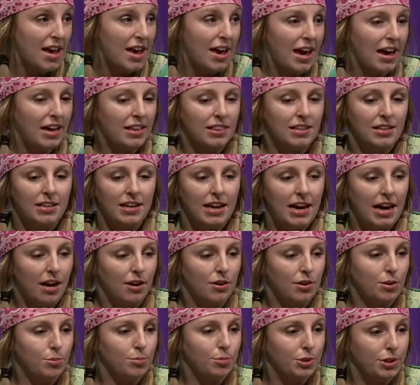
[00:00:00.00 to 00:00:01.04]
And then out
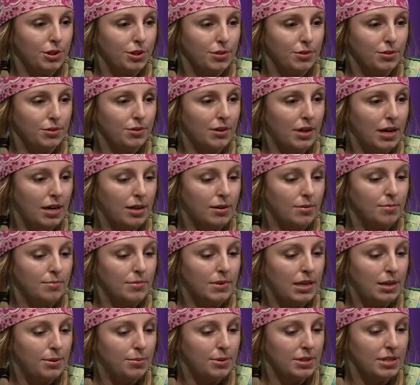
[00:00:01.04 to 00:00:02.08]
of the blue,
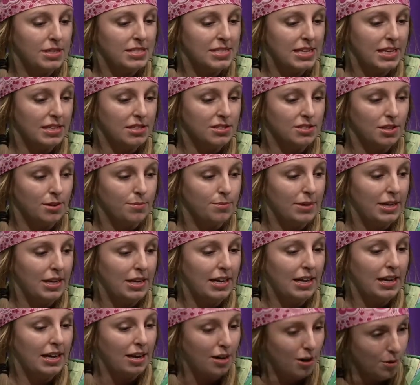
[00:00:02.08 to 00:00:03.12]
he put his hands on me
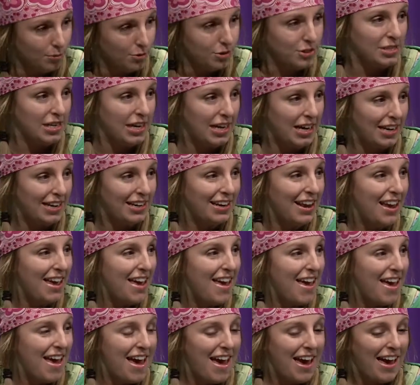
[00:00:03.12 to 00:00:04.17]
and I almost died.
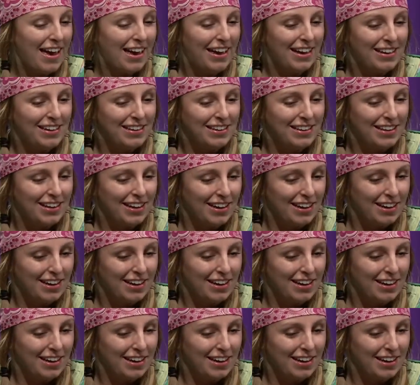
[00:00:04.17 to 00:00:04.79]
And